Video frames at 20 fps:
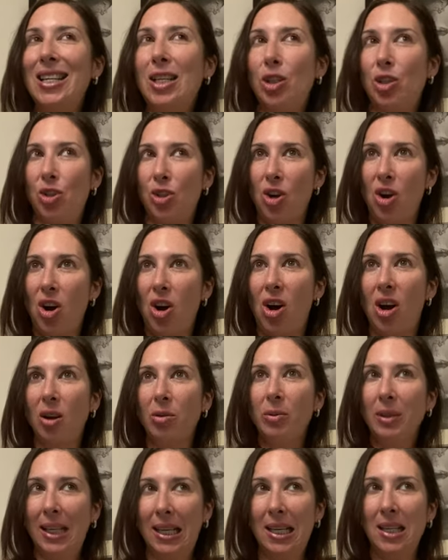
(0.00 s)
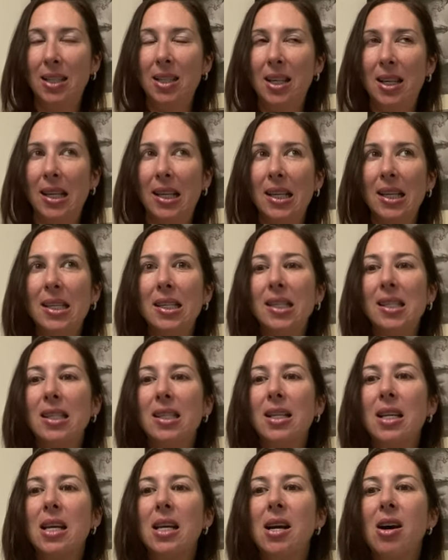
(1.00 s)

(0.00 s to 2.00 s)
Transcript: saw related to this